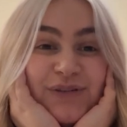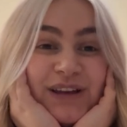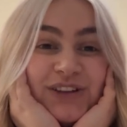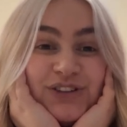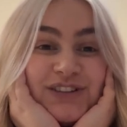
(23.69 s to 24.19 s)

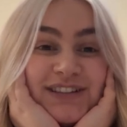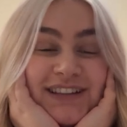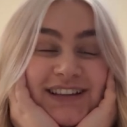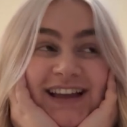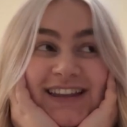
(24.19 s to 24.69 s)
can just
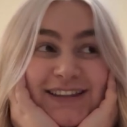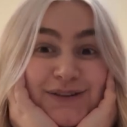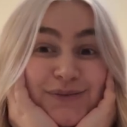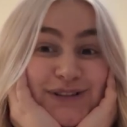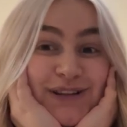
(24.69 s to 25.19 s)
get this
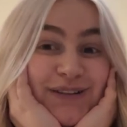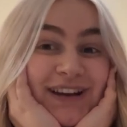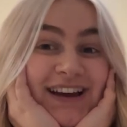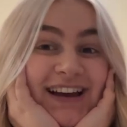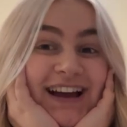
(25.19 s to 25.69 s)
up
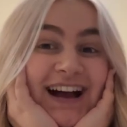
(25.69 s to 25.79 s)
sooner.